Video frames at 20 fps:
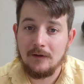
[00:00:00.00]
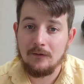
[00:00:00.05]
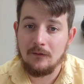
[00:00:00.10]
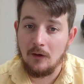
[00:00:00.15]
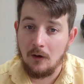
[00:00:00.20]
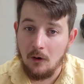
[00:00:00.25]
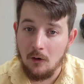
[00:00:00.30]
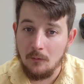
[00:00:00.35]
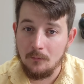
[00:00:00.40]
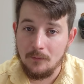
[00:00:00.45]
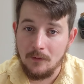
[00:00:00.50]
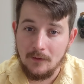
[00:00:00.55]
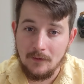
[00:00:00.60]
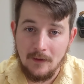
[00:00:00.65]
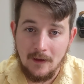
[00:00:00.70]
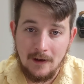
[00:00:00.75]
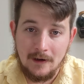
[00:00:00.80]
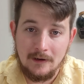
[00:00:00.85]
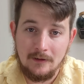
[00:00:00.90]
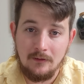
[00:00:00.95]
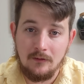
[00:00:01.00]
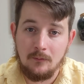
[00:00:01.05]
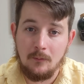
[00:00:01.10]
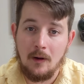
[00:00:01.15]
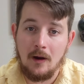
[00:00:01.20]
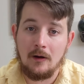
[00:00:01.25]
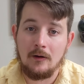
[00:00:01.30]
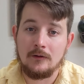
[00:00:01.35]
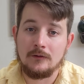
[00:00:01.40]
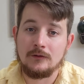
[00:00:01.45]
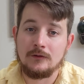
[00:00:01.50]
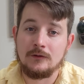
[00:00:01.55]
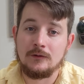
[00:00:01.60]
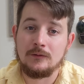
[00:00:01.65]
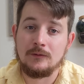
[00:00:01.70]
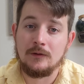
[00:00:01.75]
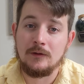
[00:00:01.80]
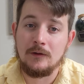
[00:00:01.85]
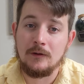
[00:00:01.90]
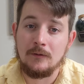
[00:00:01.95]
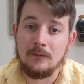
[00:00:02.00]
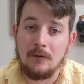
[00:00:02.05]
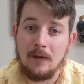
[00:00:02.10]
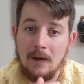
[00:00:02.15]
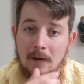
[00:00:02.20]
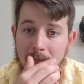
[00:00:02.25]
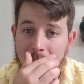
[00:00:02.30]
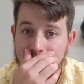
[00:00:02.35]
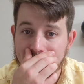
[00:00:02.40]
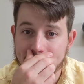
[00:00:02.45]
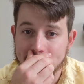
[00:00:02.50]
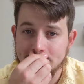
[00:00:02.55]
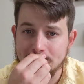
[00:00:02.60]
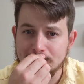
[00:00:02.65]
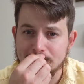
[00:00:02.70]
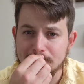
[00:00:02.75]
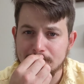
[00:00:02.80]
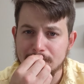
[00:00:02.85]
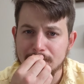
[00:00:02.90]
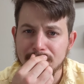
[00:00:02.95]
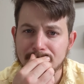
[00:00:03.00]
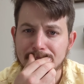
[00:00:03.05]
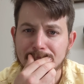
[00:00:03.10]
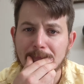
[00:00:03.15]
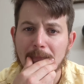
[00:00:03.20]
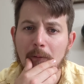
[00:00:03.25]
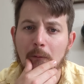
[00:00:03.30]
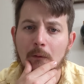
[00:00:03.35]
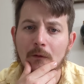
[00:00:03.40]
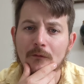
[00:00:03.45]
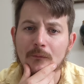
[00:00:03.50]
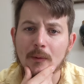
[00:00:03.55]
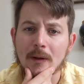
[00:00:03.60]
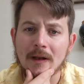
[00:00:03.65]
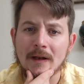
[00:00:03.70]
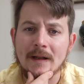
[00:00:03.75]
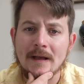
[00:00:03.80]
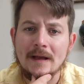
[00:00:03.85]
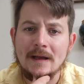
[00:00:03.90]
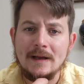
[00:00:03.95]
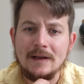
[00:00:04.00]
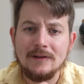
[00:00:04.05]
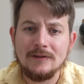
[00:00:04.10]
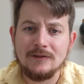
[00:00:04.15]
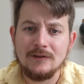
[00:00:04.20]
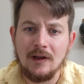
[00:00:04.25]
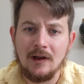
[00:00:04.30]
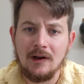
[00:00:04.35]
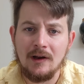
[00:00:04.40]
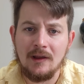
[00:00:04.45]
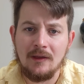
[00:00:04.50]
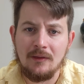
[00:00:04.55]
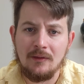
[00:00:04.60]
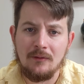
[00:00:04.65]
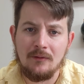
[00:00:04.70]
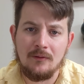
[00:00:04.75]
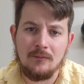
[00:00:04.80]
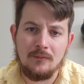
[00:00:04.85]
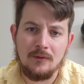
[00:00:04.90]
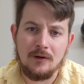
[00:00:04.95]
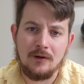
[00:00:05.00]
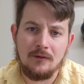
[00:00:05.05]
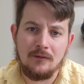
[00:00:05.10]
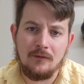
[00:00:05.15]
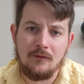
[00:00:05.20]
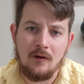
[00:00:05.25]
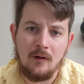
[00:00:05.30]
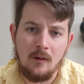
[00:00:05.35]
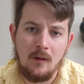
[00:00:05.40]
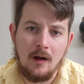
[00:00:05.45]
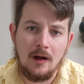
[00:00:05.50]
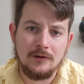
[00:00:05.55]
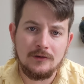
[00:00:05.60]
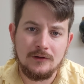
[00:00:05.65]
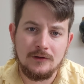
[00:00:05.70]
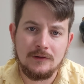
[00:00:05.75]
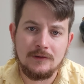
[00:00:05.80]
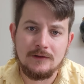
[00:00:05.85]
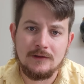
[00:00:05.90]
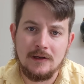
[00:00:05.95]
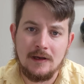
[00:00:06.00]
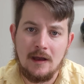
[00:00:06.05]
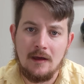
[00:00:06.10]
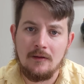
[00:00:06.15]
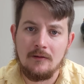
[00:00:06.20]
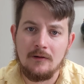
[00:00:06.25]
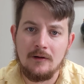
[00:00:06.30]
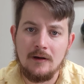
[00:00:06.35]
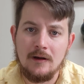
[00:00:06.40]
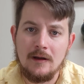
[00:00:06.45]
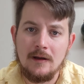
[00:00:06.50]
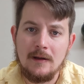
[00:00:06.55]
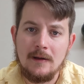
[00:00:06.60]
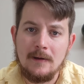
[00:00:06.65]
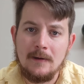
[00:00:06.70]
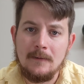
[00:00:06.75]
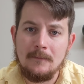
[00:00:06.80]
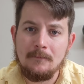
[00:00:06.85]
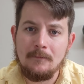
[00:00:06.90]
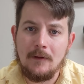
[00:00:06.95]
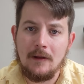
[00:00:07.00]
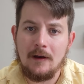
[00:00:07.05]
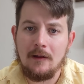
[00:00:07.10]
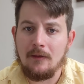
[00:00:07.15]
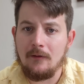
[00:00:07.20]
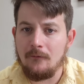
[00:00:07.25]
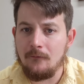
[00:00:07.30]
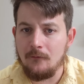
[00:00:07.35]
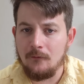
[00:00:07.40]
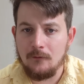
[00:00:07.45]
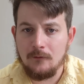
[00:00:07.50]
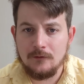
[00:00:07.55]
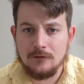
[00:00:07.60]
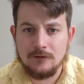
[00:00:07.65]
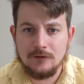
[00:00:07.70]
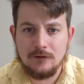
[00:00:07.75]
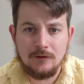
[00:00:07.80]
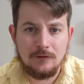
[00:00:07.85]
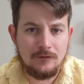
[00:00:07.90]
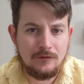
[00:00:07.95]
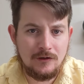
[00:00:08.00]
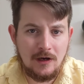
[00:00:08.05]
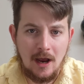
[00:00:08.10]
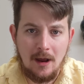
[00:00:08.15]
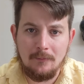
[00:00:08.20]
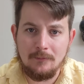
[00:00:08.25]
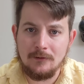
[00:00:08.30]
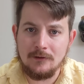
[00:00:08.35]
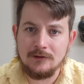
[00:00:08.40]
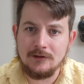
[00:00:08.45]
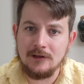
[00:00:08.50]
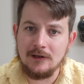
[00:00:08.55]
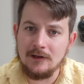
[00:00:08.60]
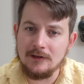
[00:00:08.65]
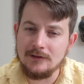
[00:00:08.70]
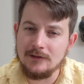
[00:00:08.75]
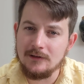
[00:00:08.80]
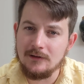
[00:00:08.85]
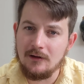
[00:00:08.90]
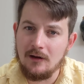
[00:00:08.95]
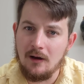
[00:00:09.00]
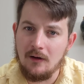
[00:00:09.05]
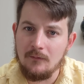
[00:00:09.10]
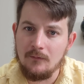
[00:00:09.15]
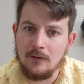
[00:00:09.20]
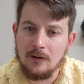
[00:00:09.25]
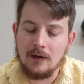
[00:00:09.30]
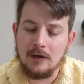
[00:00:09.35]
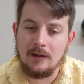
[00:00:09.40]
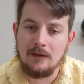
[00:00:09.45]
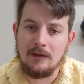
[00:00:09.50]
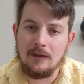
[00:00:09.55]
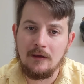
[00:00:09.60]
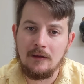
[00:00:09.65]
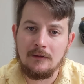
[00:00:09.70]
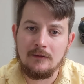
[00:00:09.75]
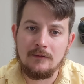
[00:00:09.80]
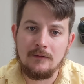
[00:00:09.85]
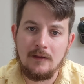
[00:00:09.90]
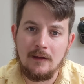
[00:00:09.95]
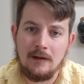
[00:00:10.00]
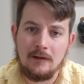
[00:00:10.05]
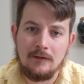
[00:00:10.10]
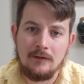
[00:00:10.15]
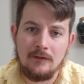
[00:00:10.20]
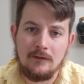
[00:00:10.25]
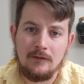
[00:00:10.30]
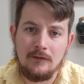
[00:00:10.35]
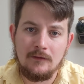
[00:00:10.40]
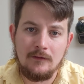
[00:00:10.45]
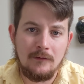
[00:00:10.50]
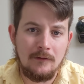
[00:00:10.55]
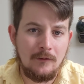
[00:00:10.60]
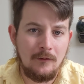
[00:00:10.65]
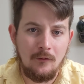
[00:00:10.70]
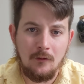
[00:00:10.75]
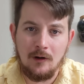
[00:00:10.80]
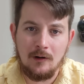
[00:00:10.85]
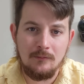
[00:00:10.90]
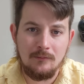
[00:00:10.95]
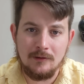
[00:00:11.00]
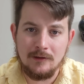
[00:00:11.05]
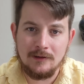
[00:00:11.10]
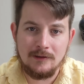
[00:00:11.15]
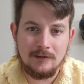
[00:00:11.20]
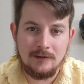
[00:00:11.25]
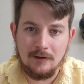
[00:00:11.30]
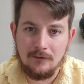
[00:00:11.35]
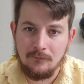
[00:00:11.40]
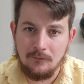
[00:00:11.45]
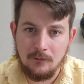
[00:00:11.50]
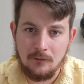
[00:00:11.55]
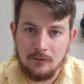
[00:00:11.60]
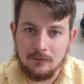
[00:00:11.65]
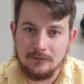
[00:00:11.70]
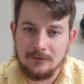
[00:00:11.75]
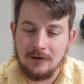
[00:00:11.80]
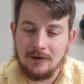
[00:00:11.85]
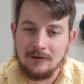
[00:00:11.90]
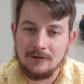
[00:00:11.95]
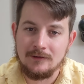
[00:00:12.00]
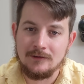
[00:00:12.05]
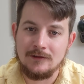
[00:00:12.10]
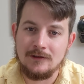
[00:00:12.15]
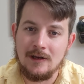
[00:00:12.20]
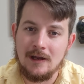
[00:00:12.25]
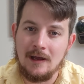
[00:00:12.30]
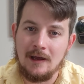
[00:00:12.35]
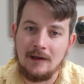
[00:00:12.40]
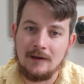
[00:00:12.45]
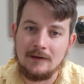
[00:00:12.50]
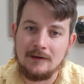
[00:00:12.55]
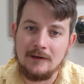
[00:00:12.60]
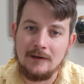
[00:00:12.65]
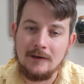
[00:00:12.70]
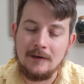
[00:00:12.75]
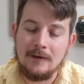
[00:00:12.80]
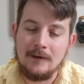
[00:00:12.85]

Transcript: So I hope that that inspires you to do that. Now, we've been studying through the book of Colossians together. And in the first two chapters, he doesn't cover anything that's incredibly difficult to understand.